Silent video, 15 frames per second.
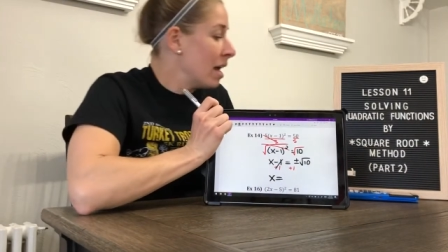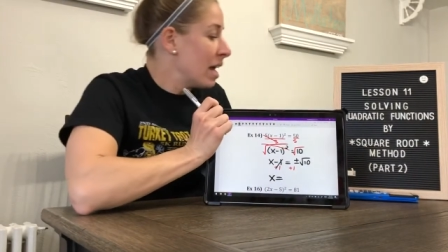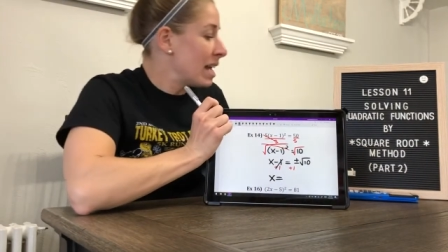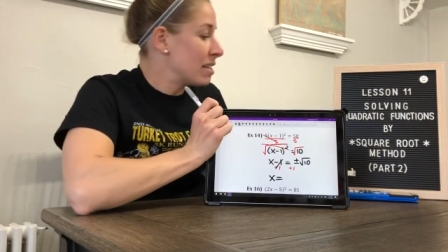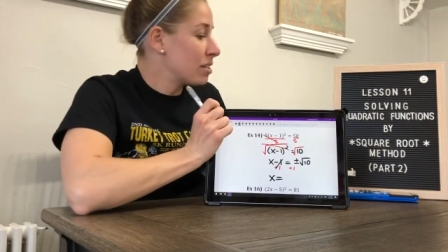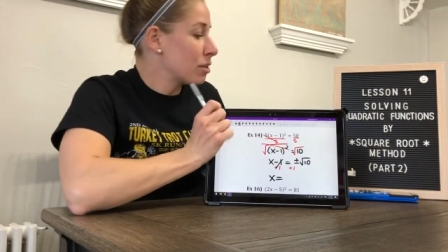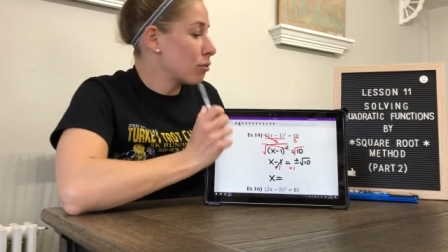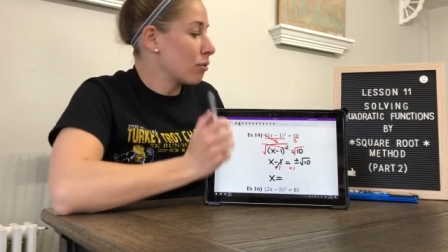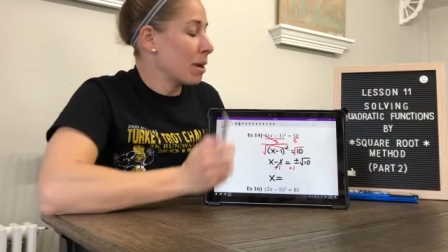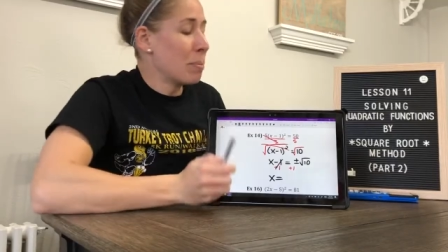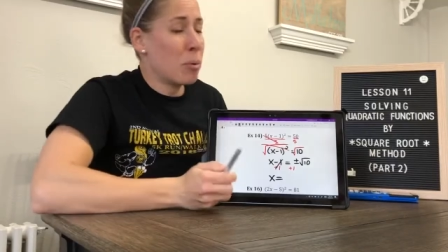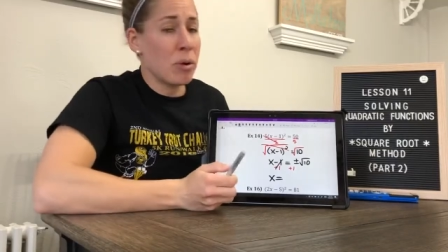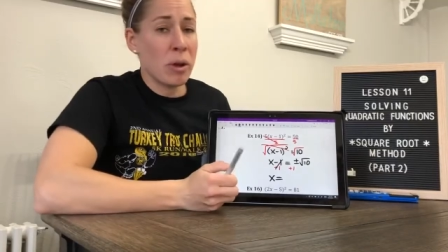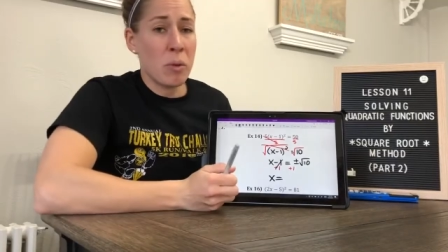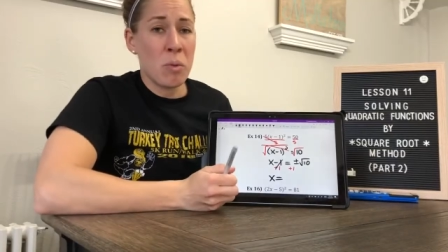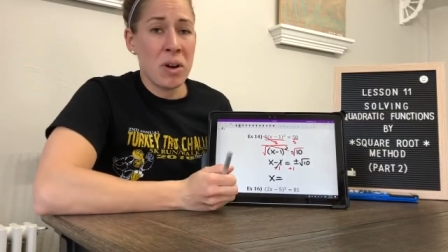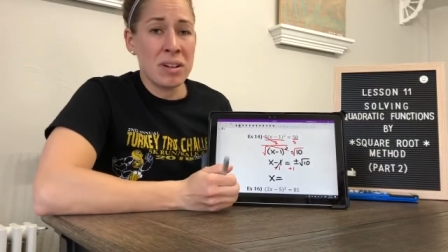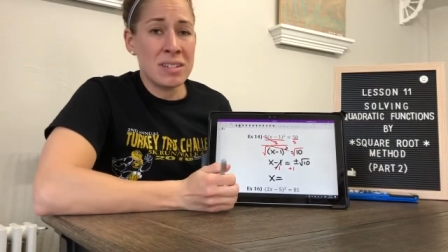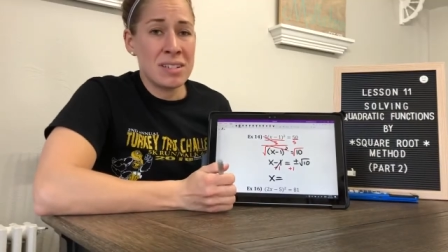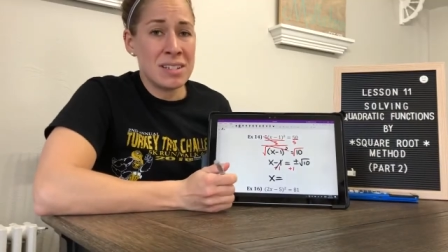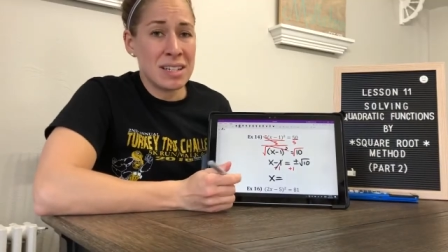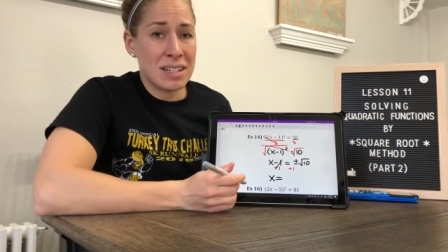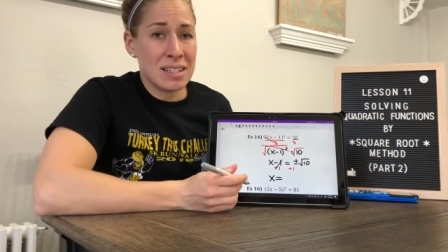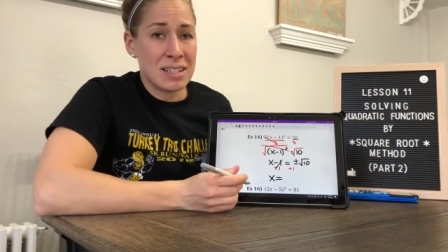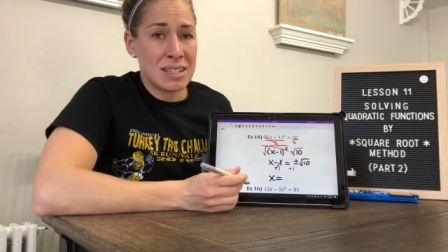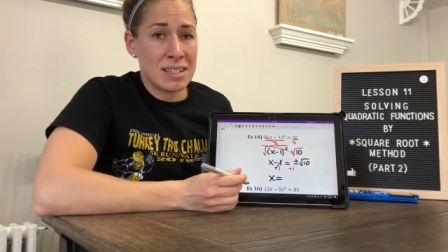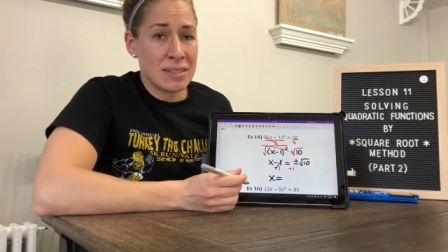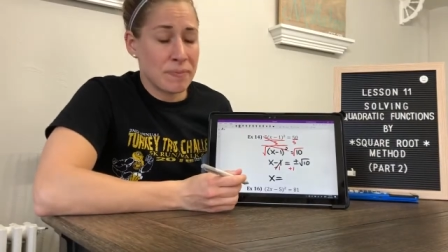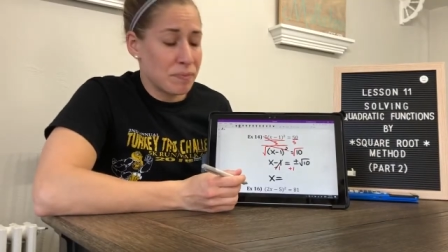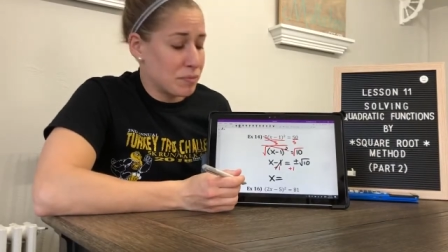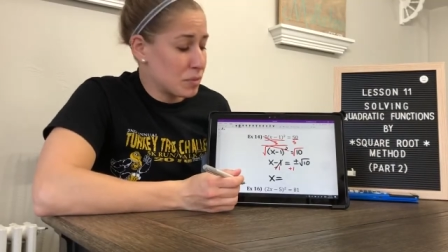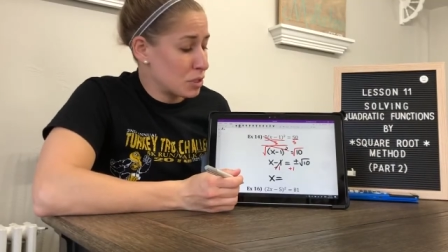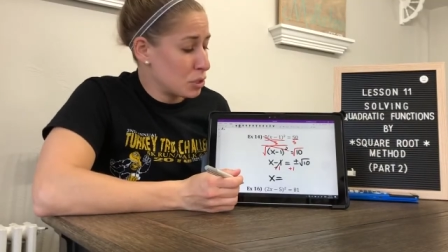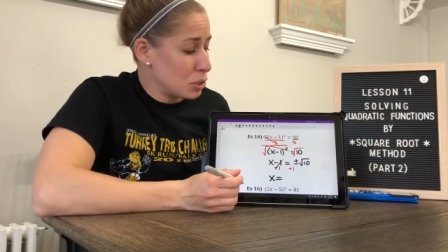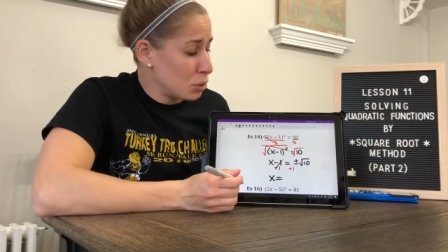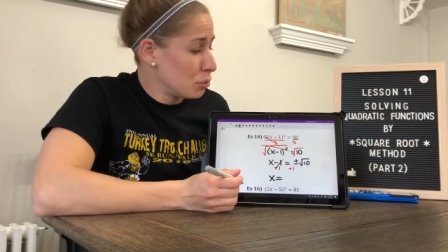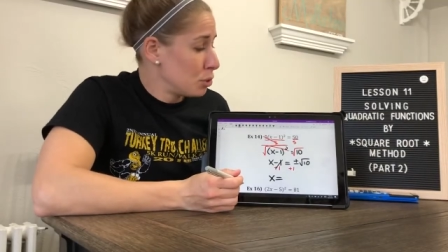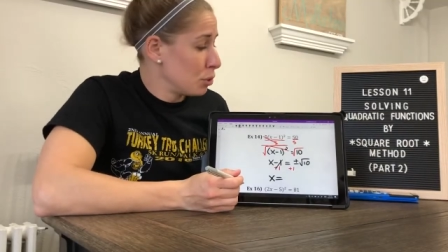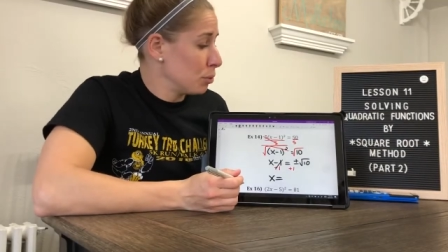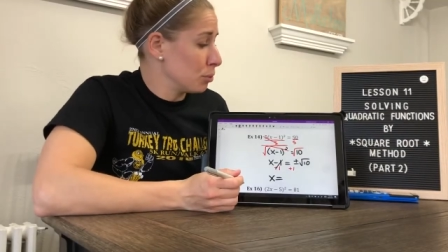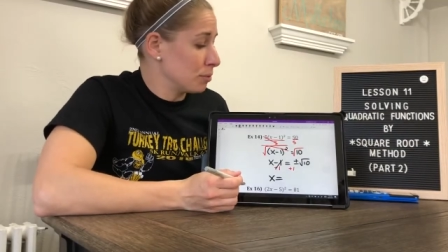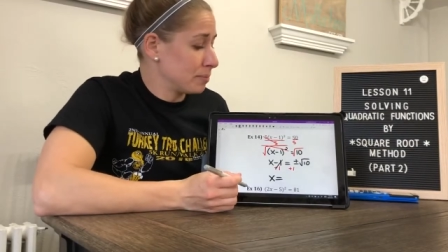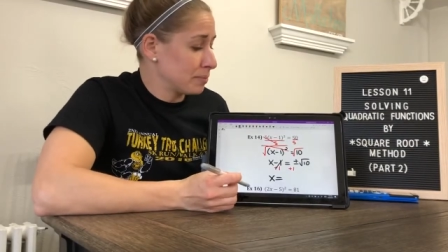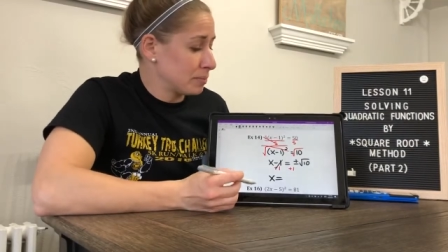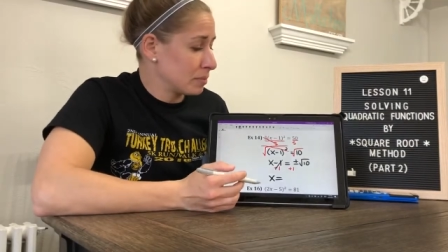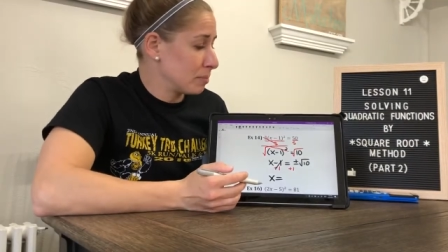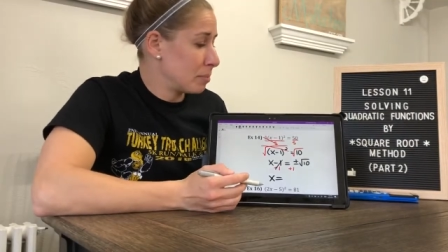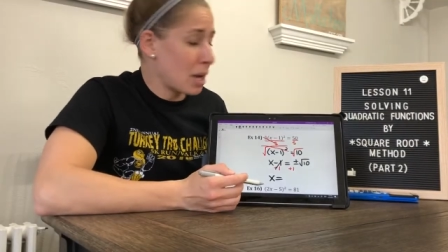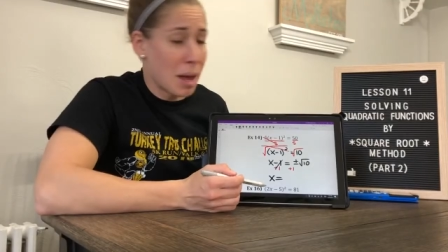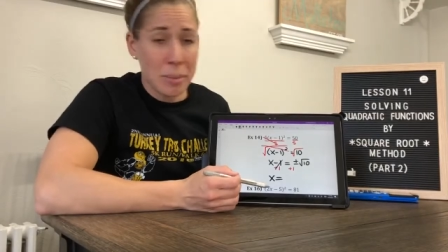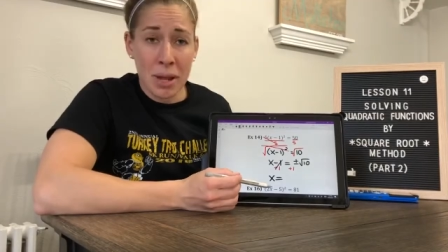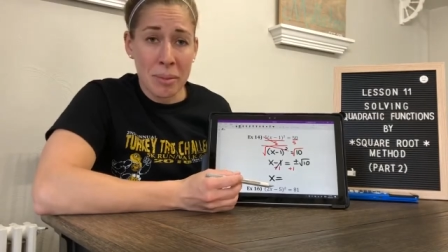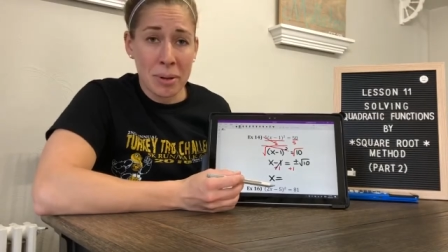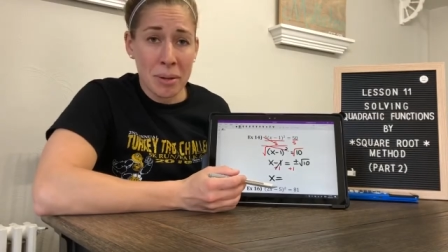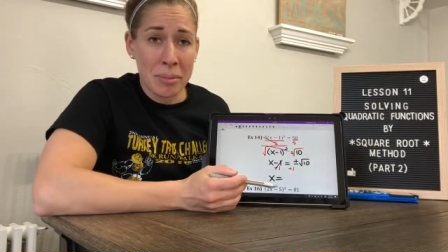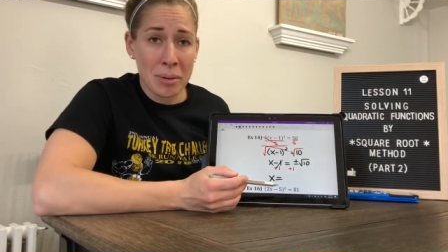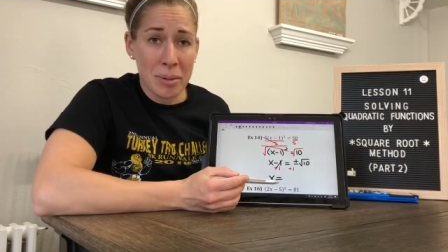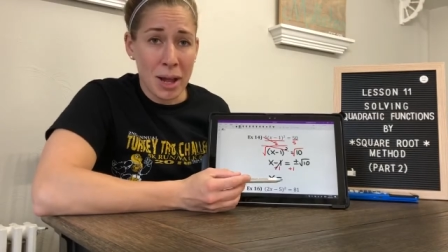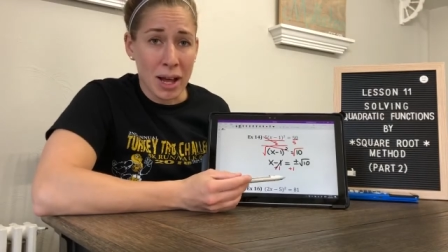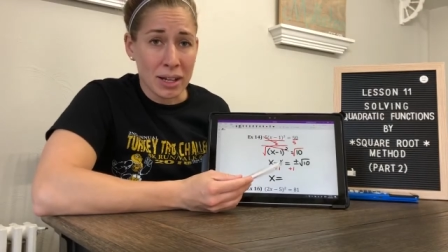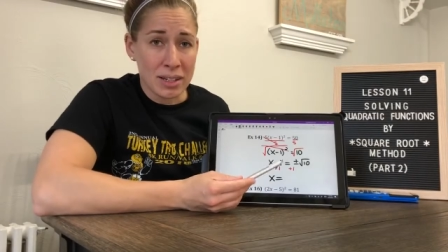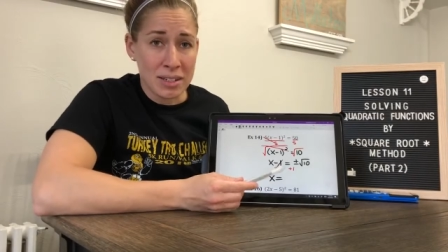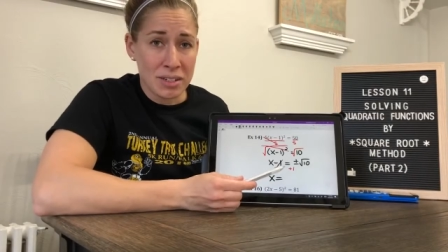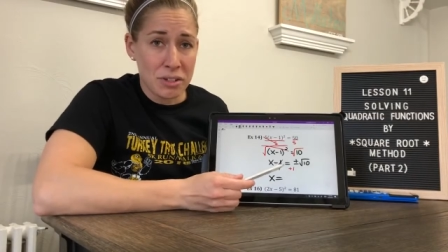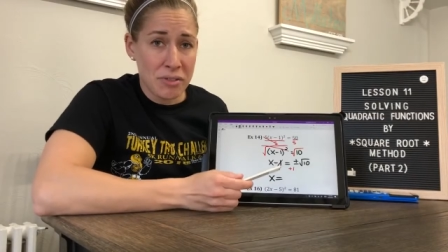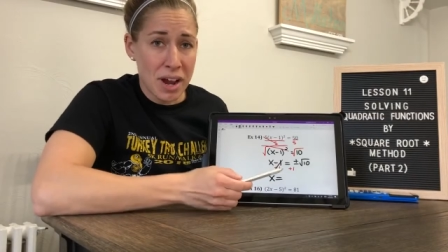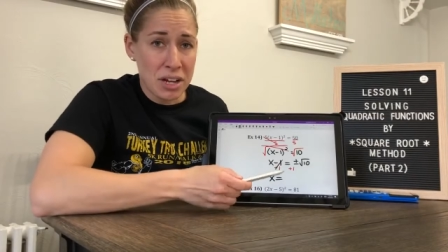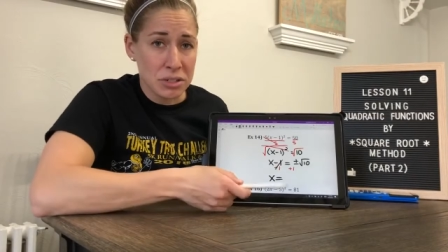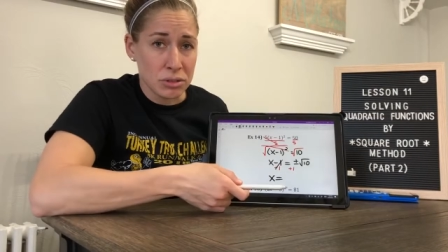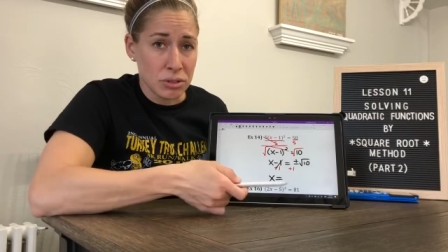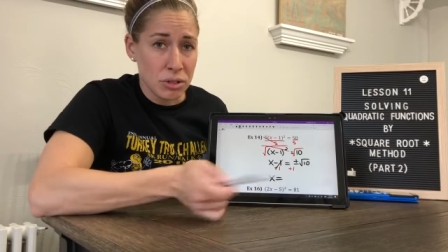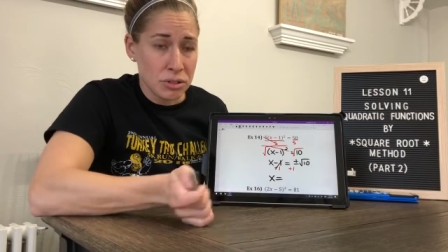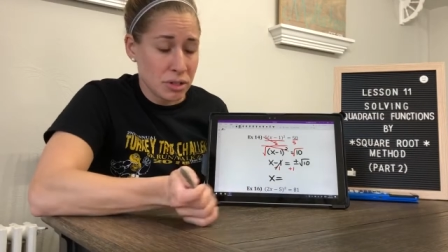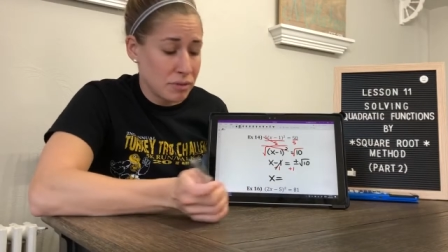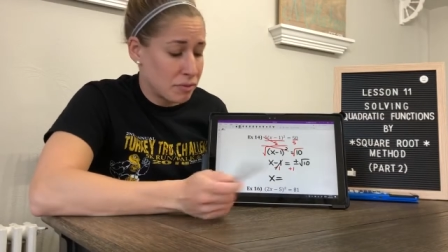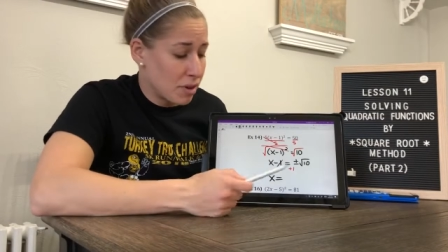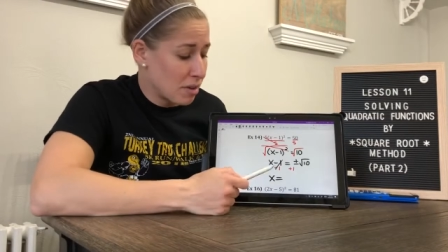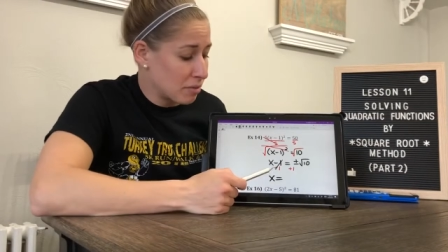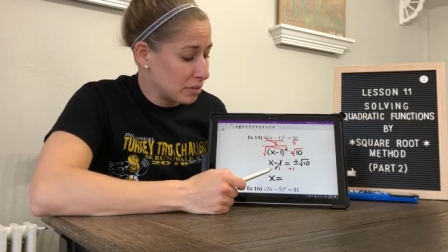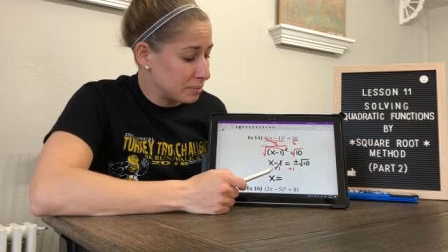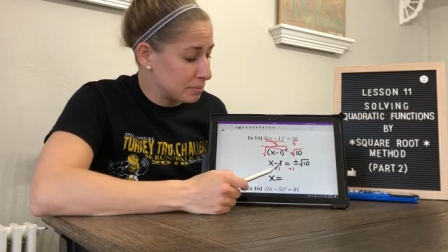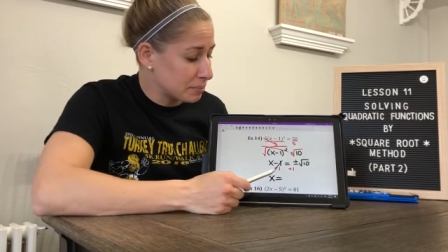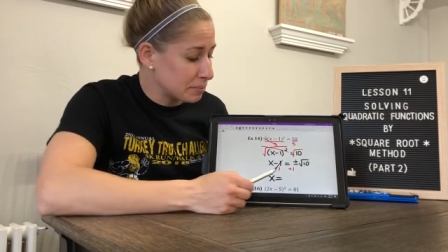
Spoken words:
is 3.1622, blah, blah, blah, blah, blah, because it's irrational. It goes on forever.